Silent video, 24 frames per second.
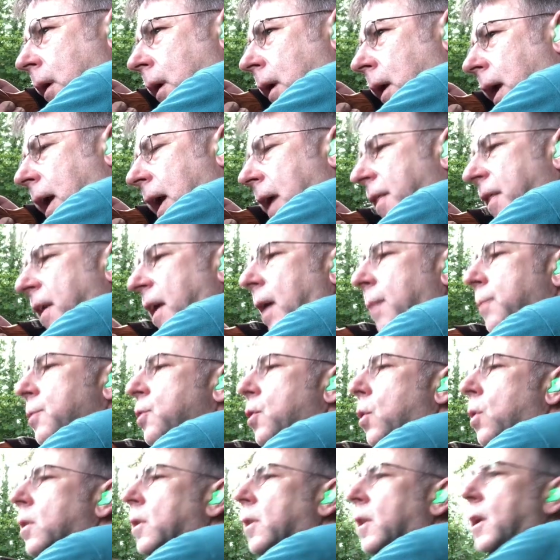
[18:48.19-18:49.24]
Yeah, I think I'm
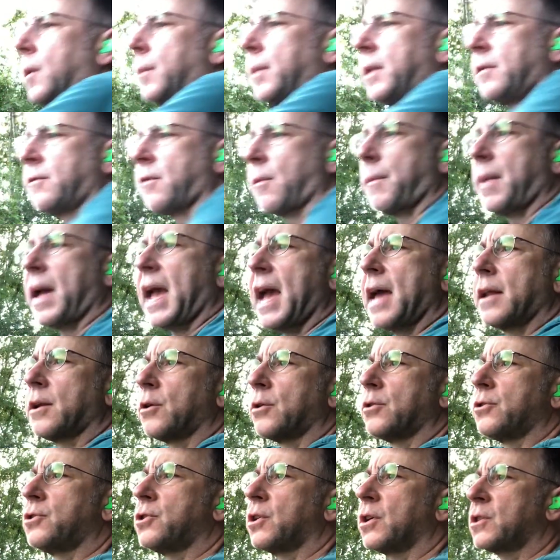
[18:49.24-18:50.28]
showing a little bit of a
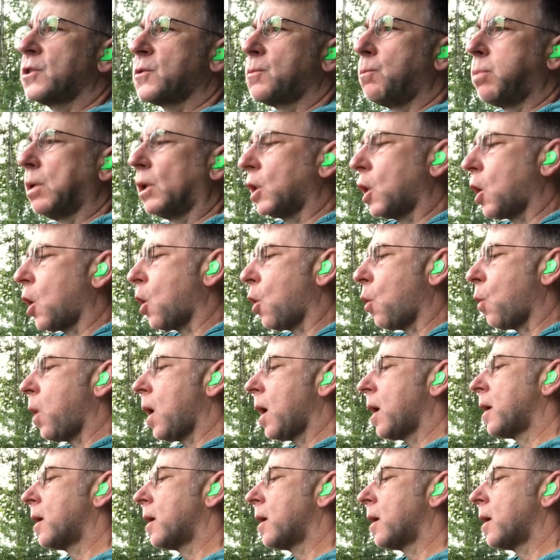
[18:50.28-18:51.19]
pattern just below.